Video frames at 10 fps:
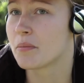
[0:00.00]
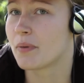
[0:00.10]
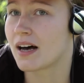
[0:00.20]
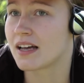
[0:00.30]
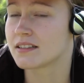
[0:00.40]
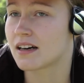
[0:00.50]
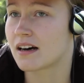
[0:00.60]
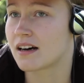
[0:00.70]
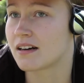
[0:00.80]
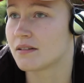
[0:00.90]
But
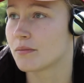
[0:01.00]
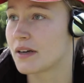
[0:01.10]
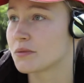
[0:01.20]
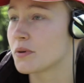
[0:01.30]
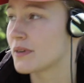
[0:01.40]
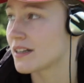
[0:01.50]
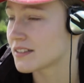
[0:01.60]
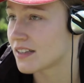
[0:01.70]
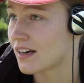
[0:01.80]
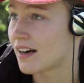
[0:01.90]
we
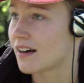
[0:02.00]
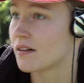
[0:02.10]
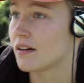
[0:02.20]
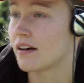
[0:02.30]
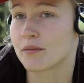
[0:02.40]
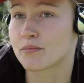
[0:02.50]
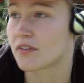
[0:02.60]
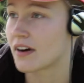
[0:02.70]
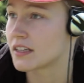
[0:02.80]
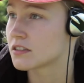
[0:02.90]
built an
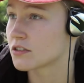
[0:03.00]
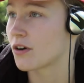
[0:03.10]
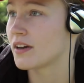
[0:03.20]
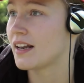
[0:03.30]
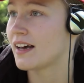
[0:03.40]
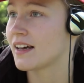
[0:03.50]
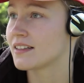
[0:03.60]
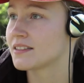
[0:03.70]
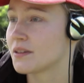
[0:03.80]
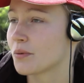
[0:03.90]
improvised
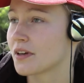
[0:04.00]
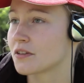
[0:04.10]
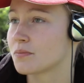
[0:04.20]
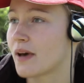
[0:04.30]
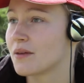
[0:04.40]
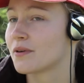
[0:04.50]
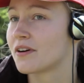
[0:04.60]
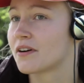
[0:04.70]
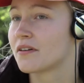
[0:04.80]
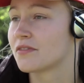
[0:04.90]
toilet. We got
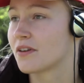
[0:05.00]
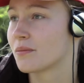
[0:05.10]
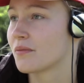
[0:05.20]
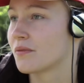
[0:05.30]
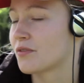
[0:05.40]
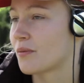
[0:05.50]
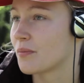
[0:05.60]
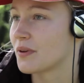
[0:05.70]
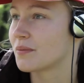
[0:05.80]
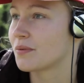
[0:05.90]
paper from
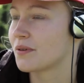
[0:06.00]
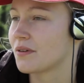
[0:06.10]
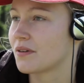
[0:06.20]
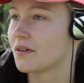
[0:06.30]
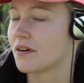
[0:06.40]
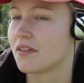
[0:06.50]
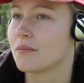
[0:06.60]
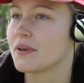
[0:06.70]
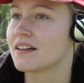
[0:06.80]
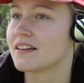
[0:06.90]
the people on
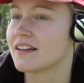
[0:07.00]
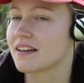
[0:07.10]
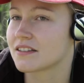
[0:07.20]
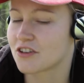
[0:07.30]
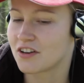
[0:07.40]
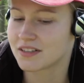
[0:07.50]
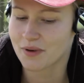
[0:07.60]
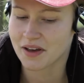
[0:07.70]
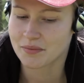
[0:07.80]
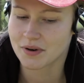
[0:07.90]
the building, toilet
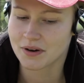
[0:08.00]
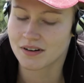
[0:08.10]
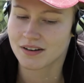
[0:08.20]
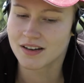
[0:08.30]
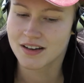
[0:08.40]
paper.